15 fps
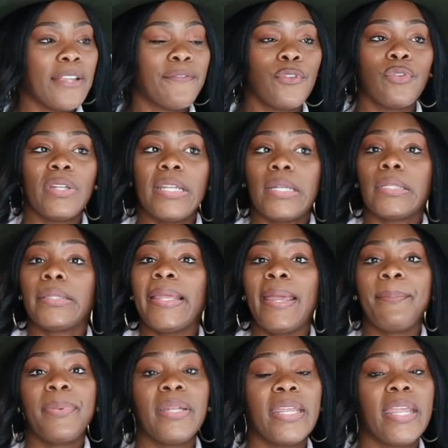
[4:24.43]
If you need a
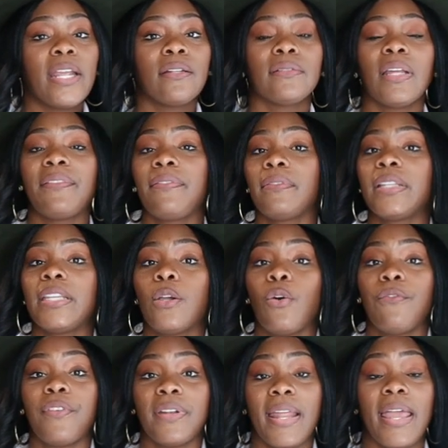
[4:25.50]
lamp in here, definitely go
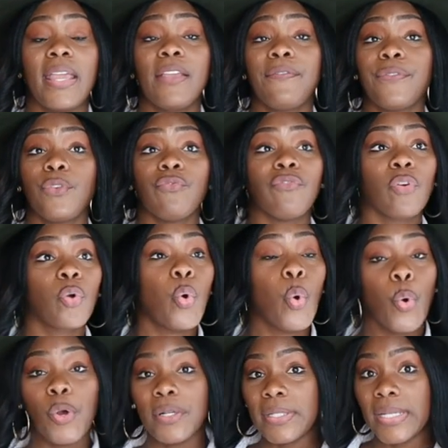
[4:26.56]
for that. If you
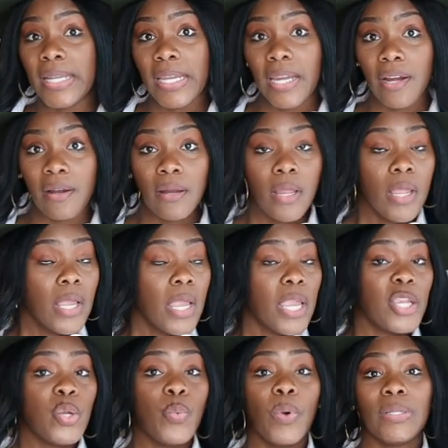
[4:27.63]
record in here
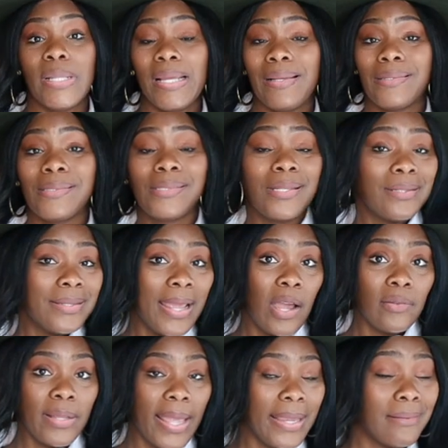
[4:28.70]
and you want like a
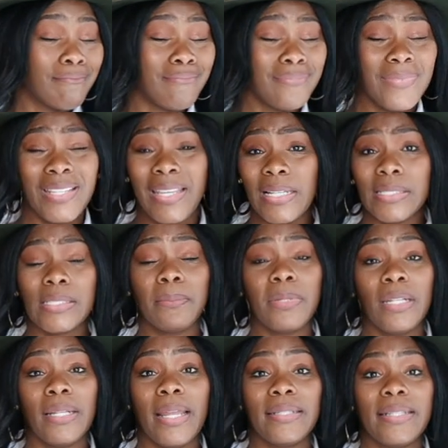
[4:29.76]
sit-down light, Get
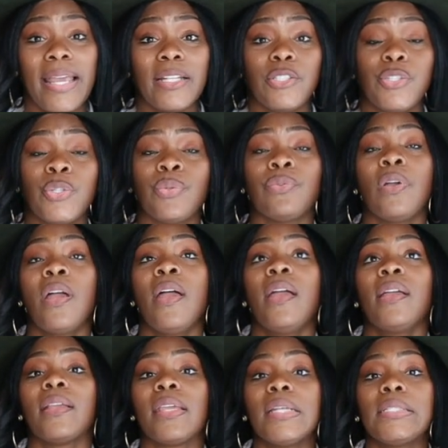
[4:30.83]
something like that too.
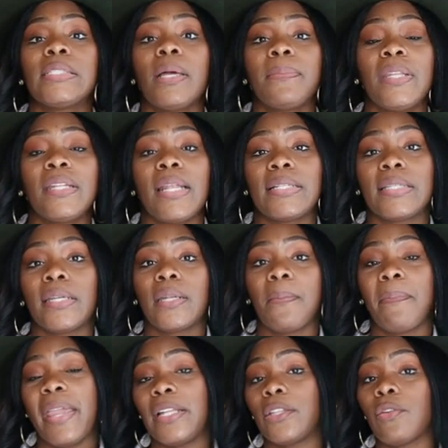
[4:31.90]
Get something that's going to
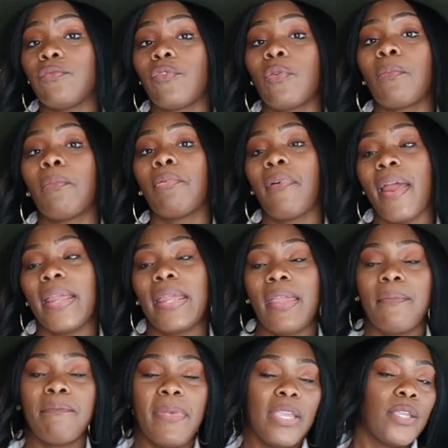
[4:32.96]
make the room bright
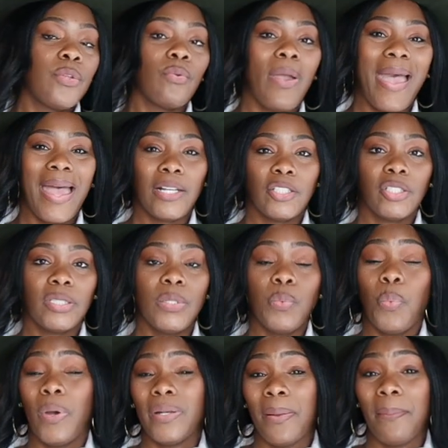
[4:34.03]
and make you actually
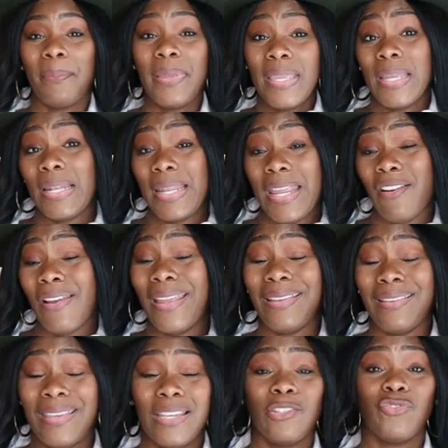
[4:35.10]
want to be in there
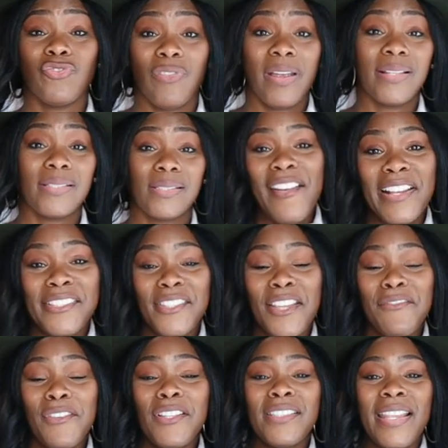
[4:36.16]
and get dressed. All right, so
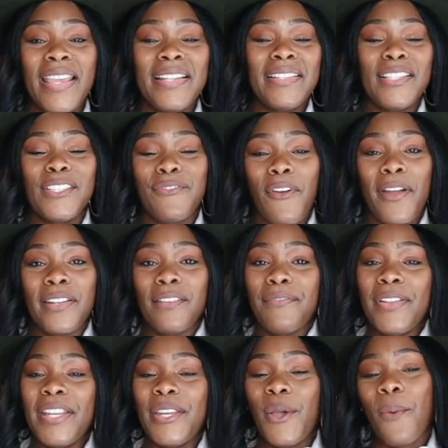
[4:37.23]
if you stayed this far in the
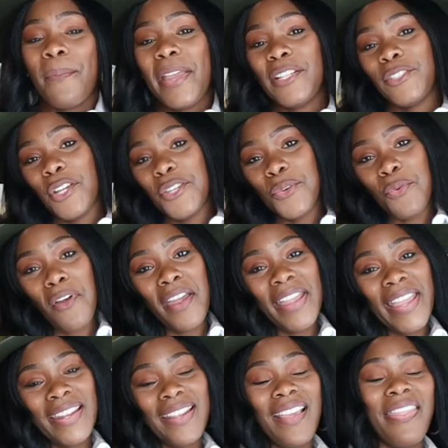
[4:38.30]
video, make sure you are
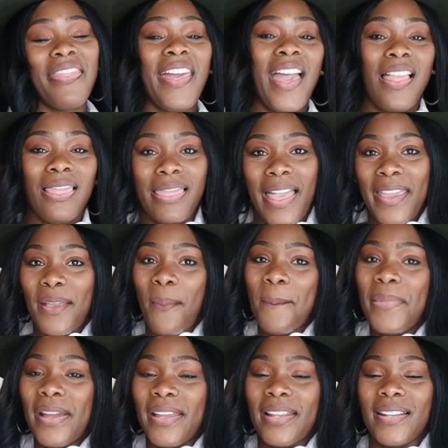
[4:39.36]
hitting that like
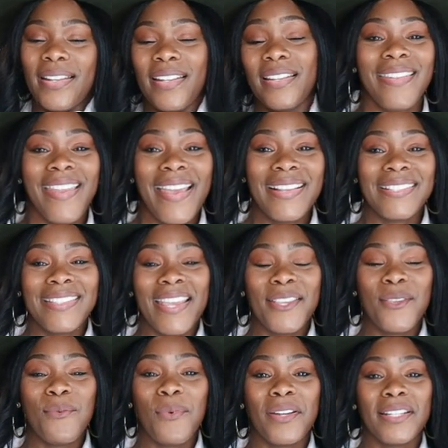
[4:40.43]
button. Next thing
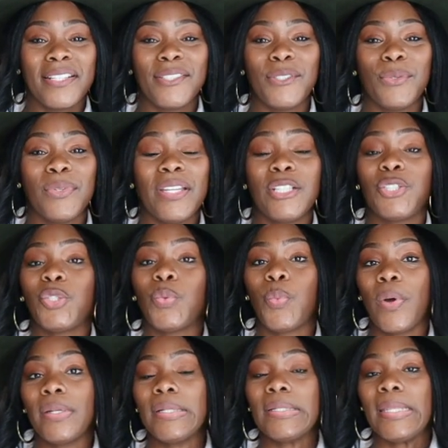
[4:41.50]
you want to do is you
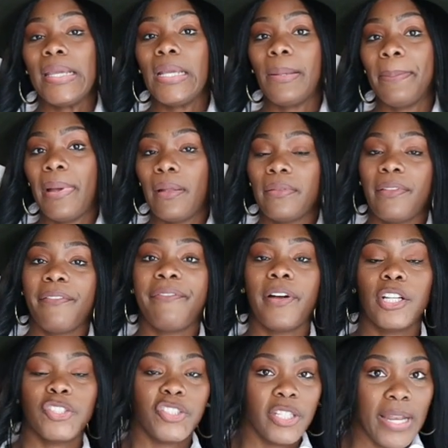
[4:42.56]
want to think about the
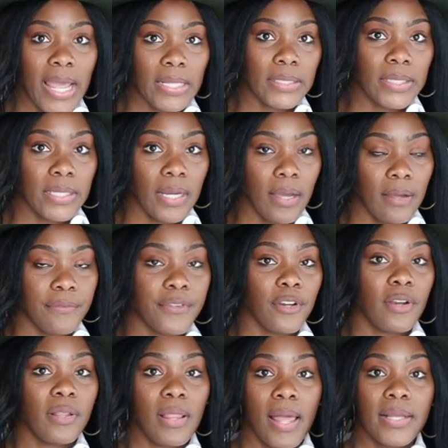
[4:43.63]
functionality of your
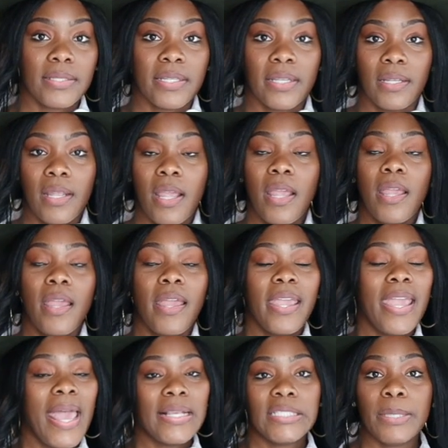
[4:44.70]
closet.
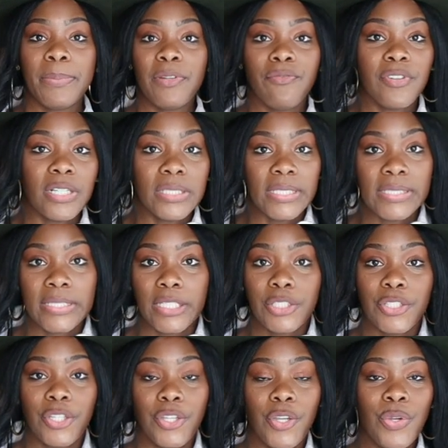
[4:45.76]
It has to be realistic
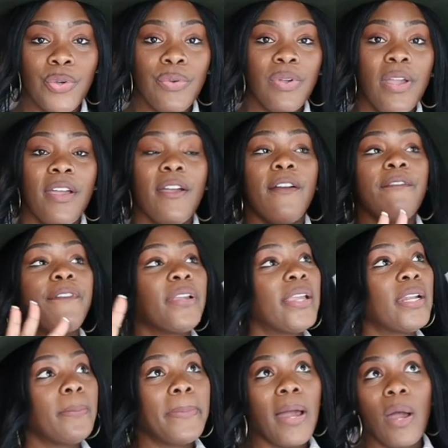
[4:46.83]
to you.
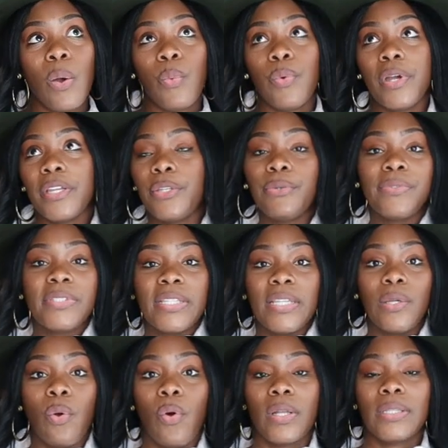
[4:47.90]
Forget about what you
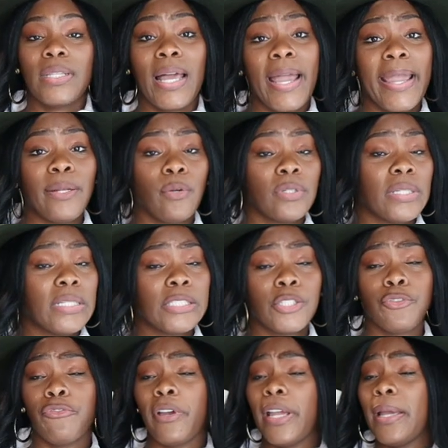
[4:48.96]
see online, on
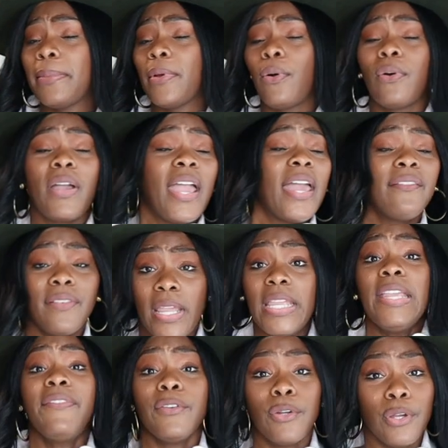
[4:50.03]
Instagram, and
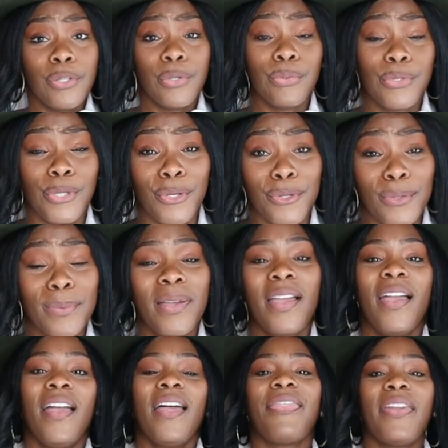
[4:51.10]
even on YouTube.
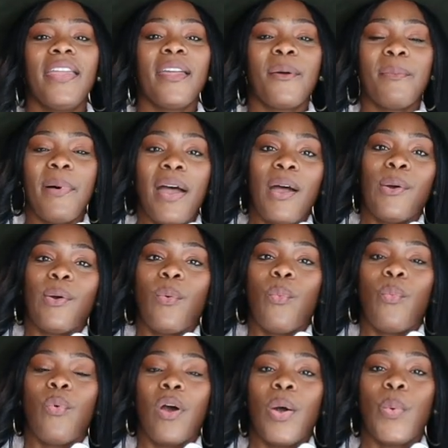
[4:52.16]
Think about
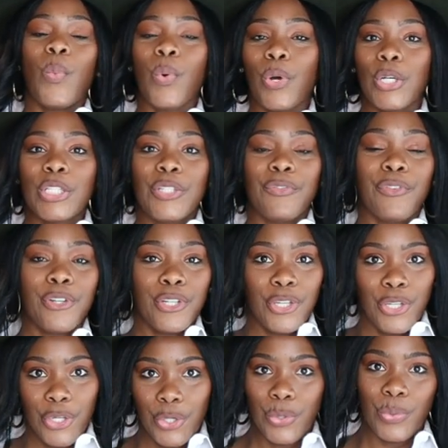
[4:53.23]
what works for
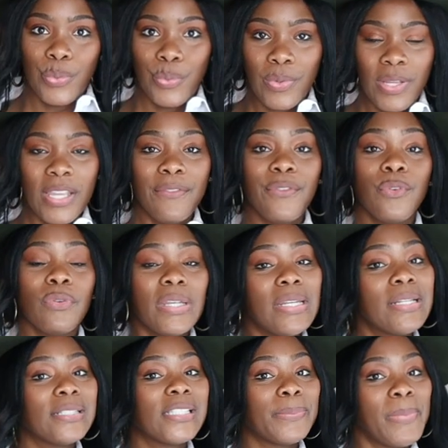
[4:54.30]
you. If you need
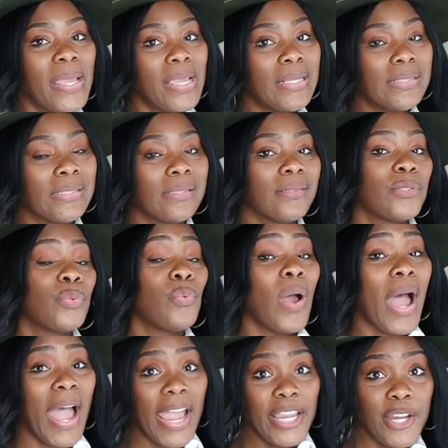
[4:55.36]
a space to
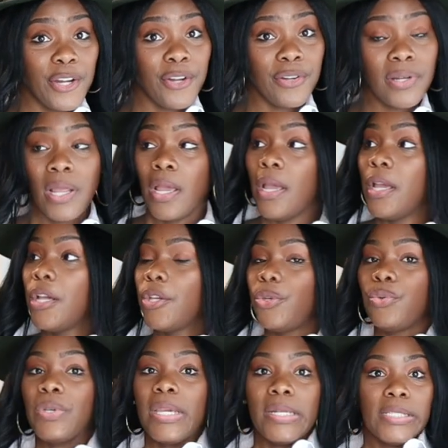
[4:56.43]
iron,
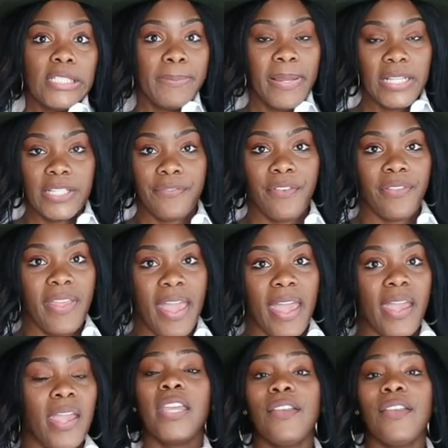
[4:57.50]
you get a space for that.